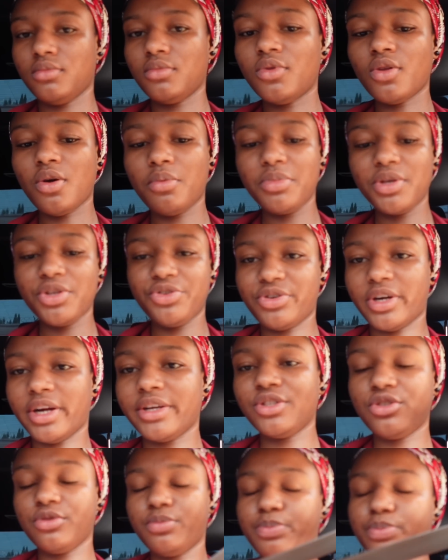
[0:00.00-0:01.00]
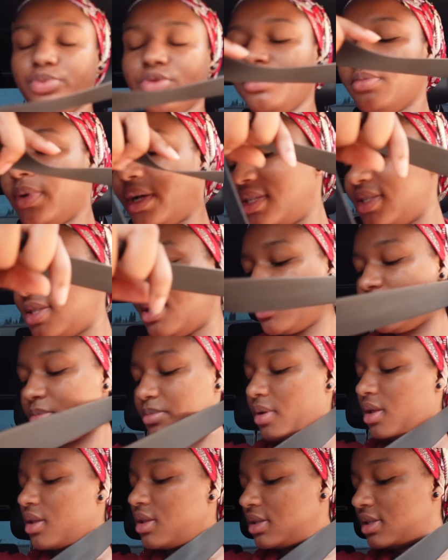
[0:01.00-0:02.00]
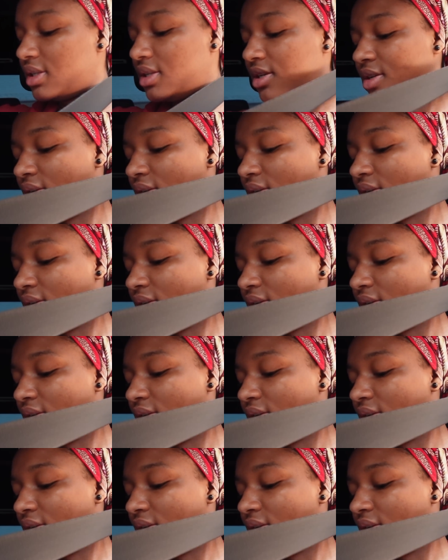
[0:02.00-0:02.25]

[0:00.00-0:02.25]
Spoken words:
Not me trying to put my seat belt